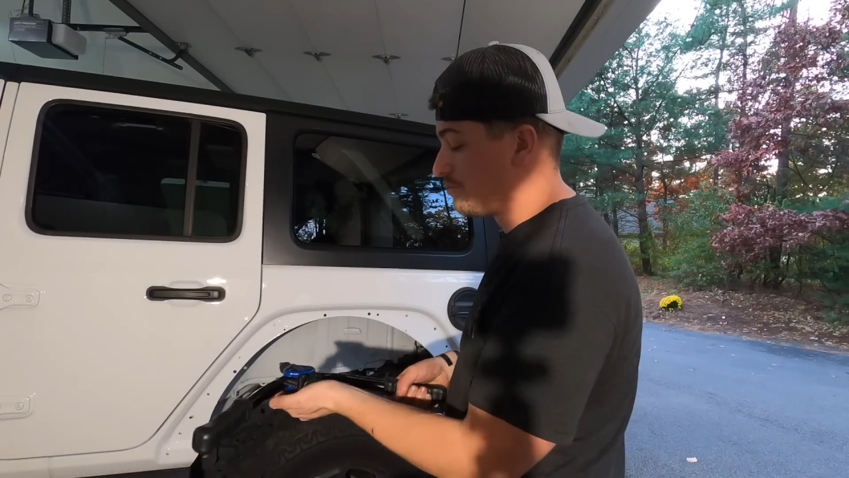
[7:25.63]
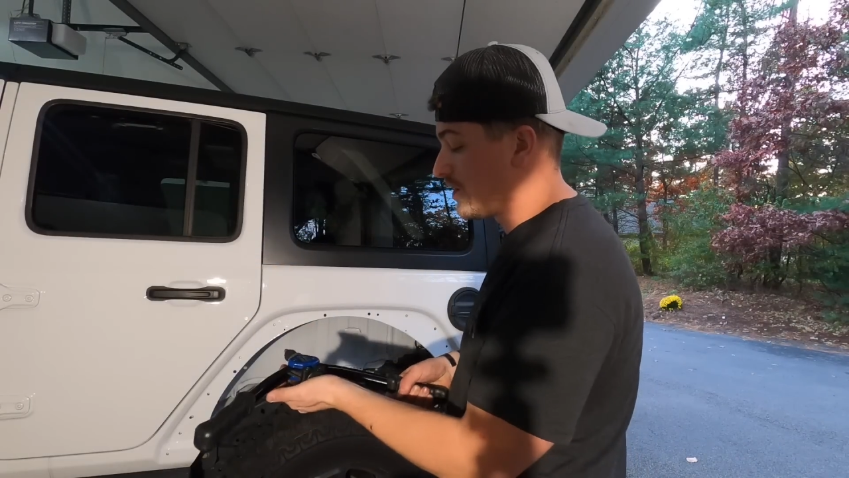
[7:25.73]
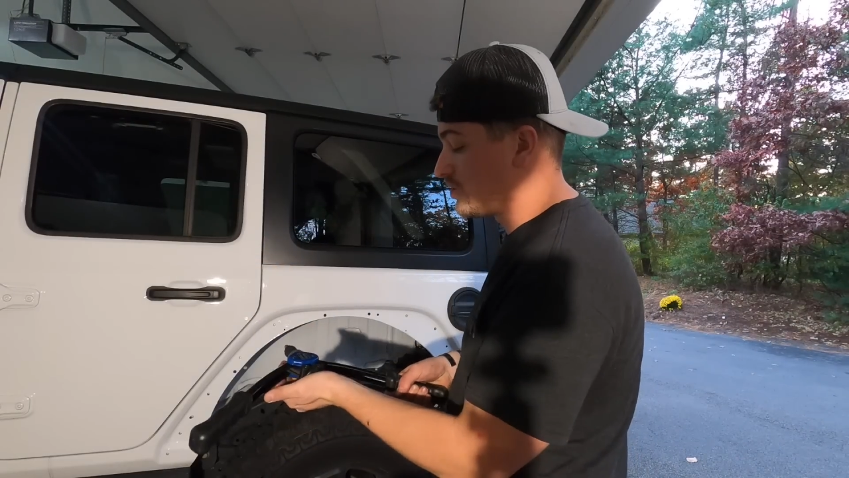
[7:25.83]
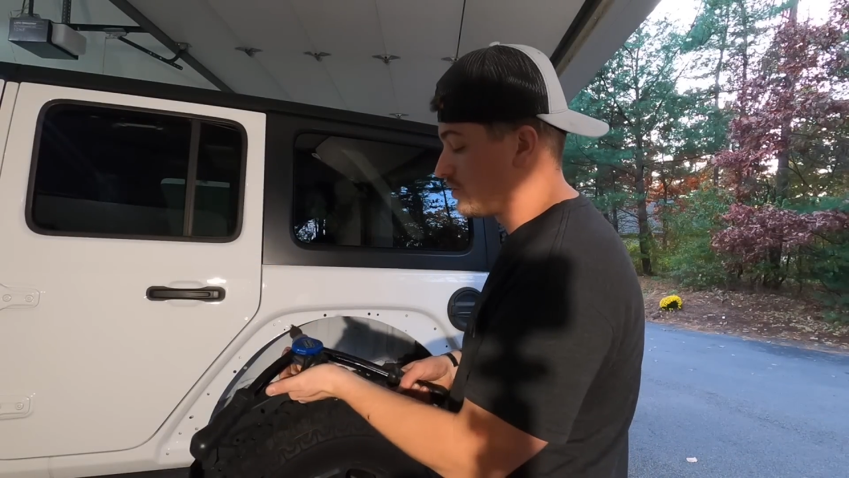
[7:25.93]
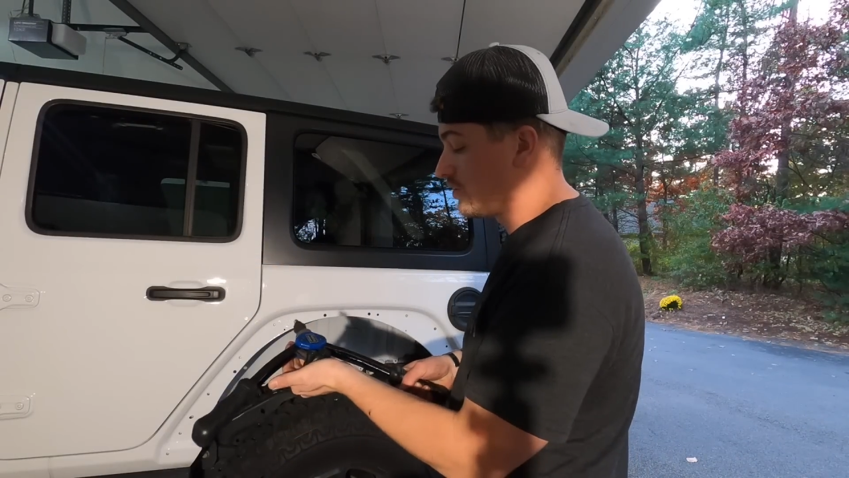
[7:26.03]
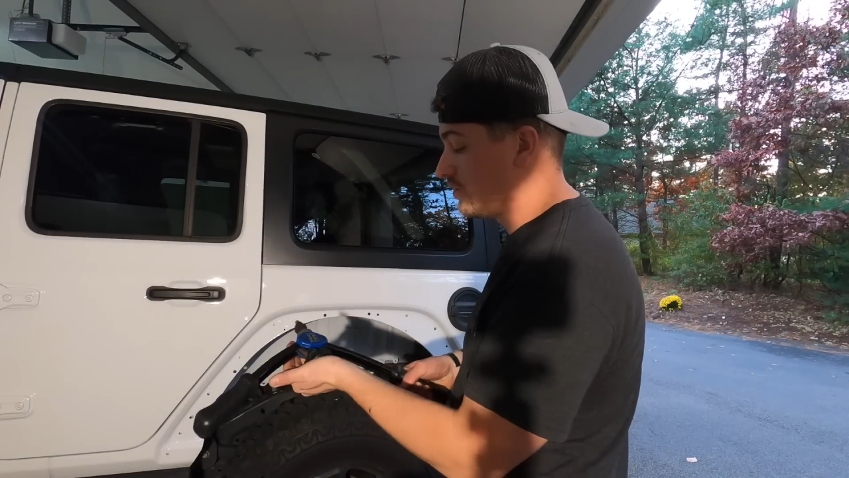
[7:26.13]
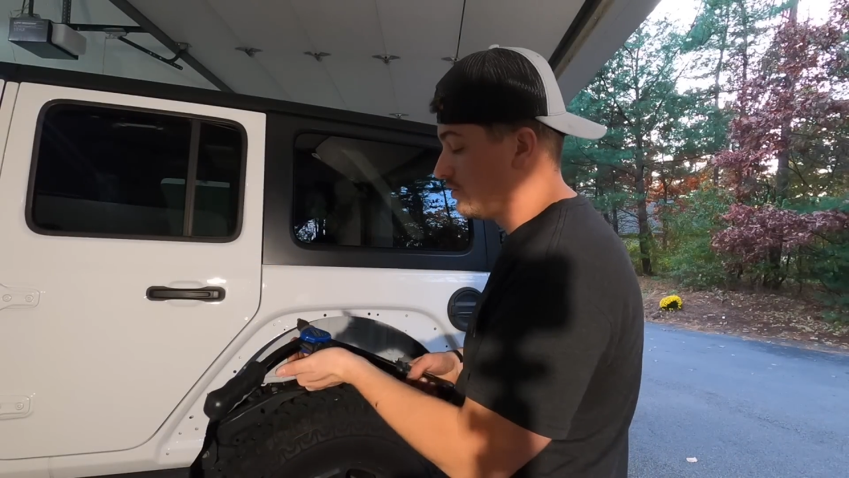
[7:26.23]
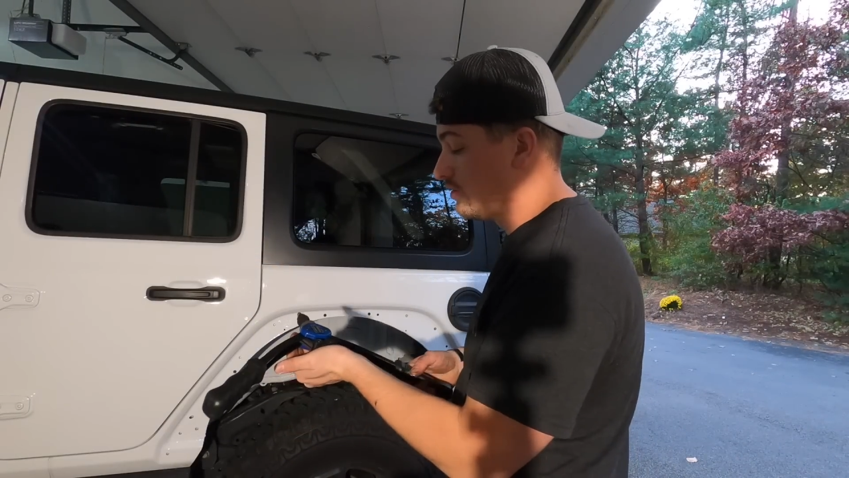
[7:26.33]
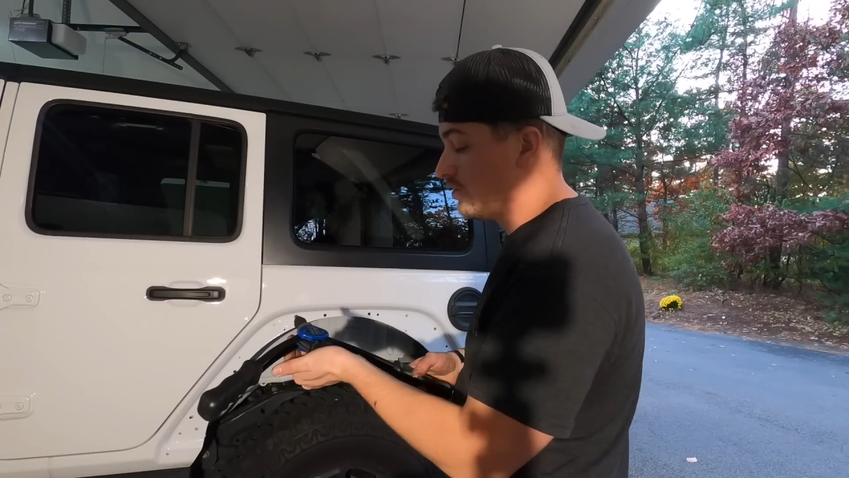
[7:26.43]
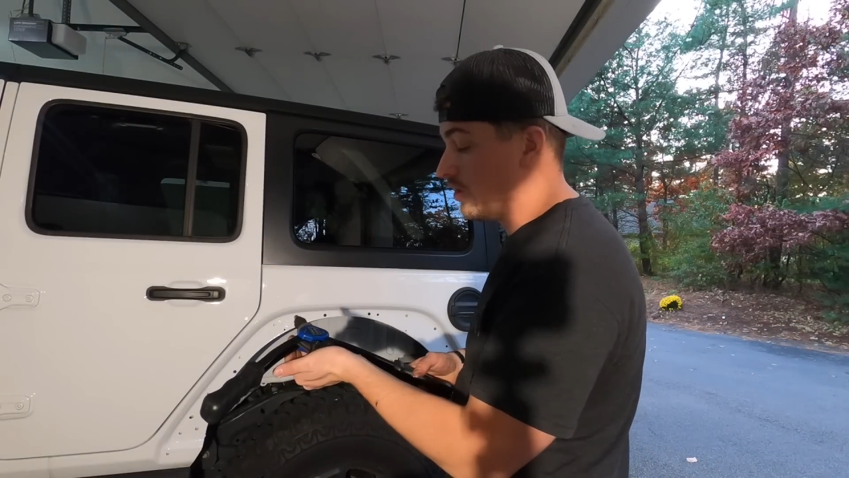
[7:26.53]
pressure
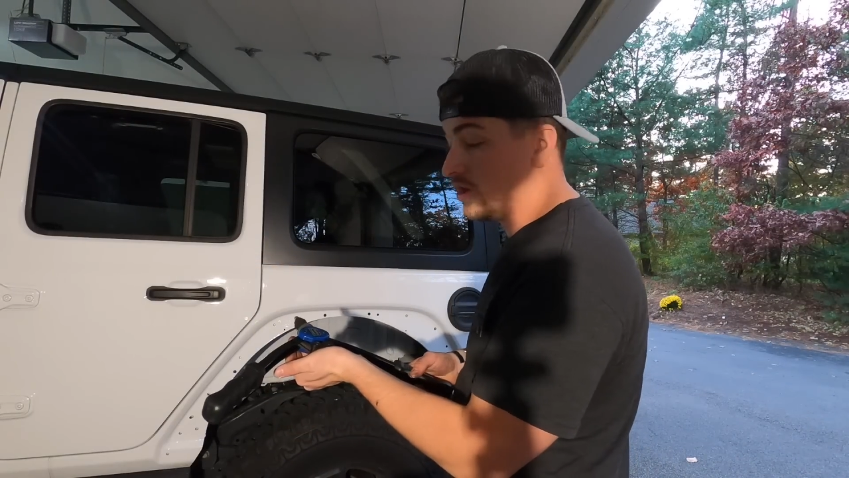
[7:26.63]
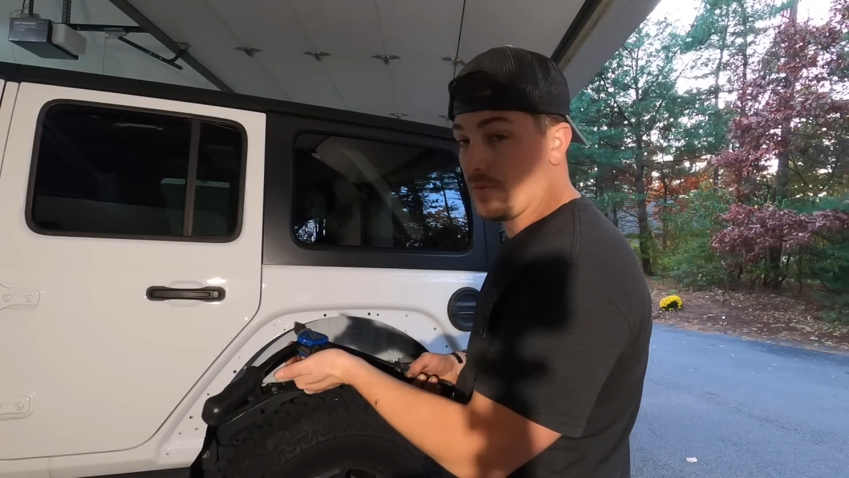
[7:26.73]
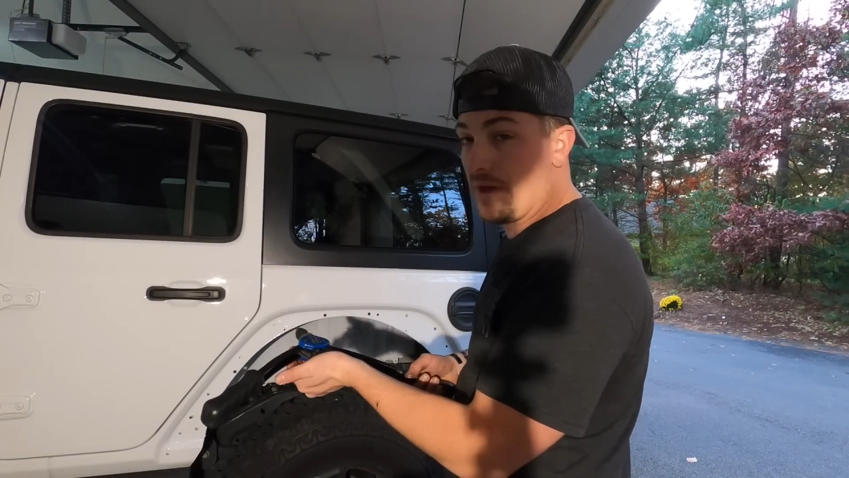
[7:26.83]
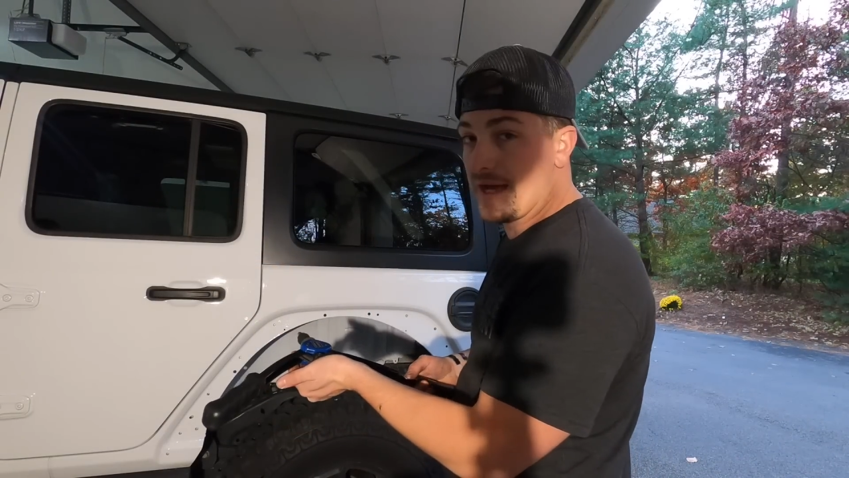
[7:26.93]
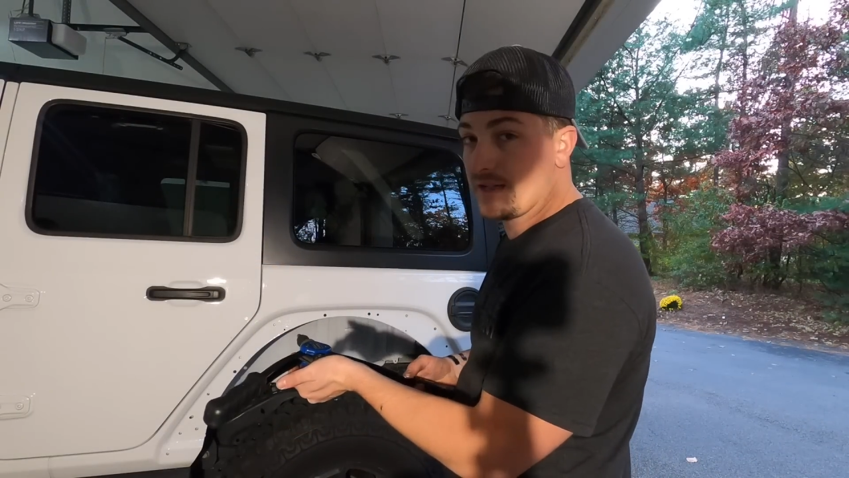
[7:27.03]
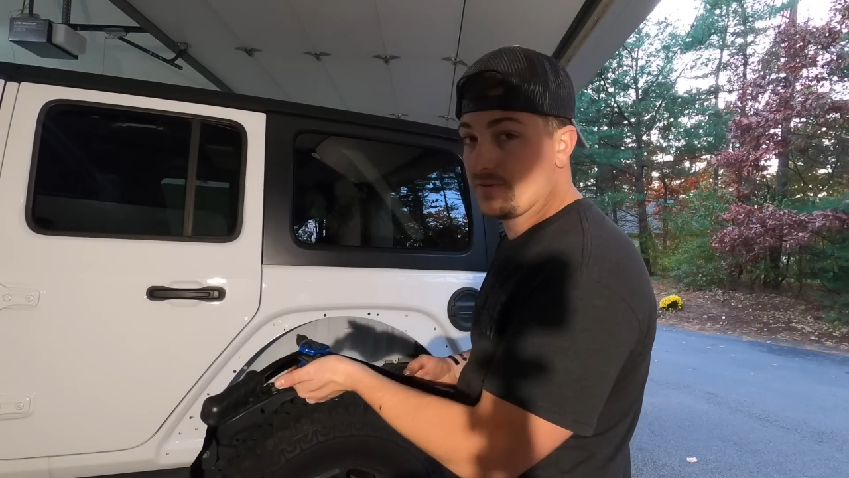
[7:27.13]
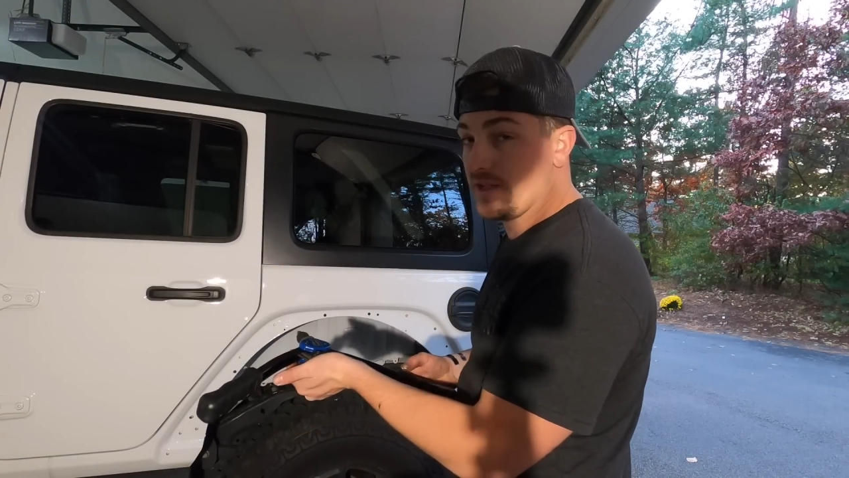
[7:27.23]
on the back of